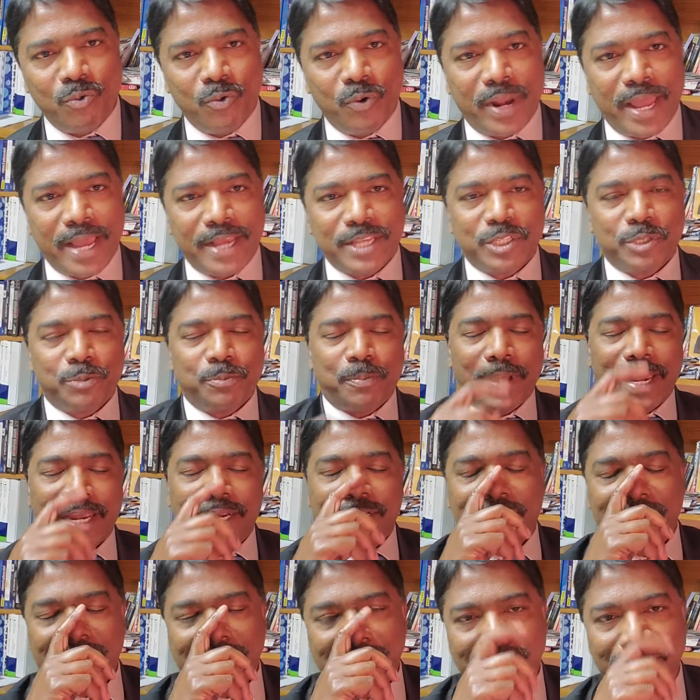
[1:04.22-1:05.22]
would
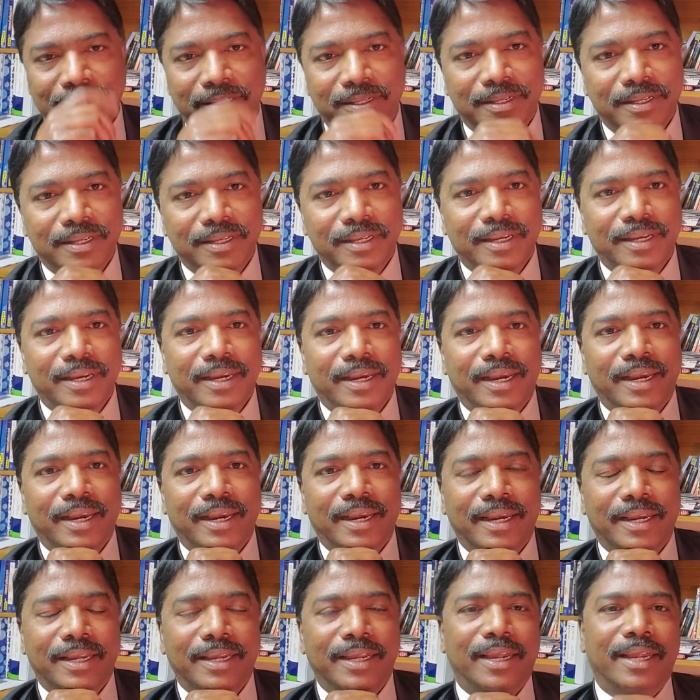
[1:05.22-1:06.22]
expect
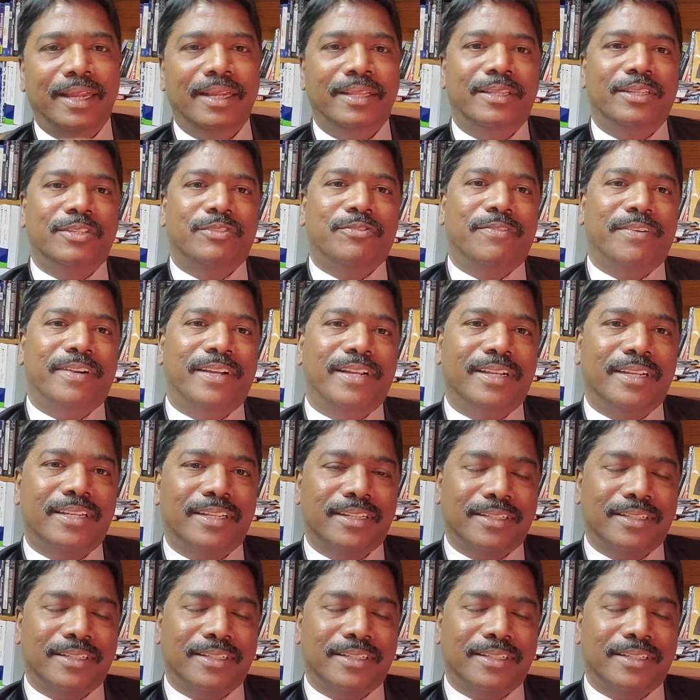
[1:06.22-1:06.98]
in this world.